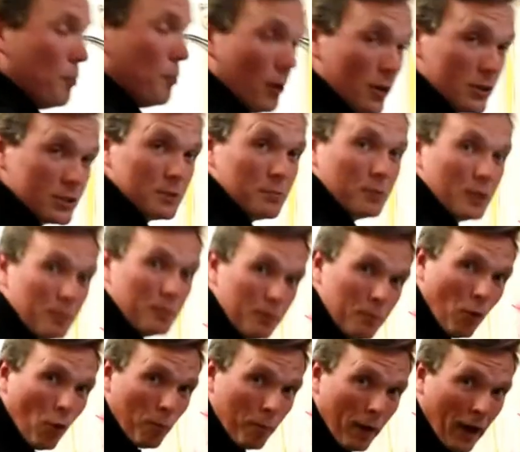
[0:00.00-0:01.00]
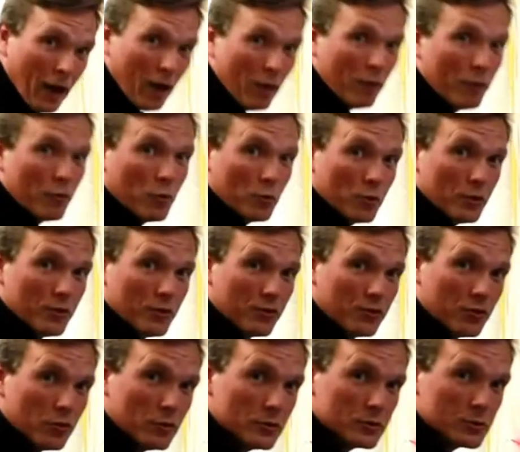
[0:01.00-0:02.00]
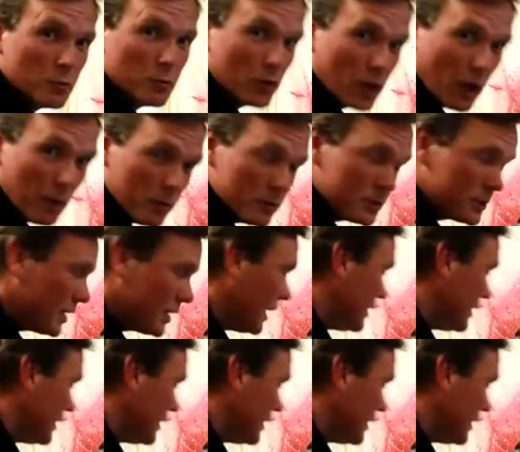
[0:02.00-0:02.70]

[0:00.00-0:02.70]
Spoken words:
possibly be more powerful than the source. We'll come on to that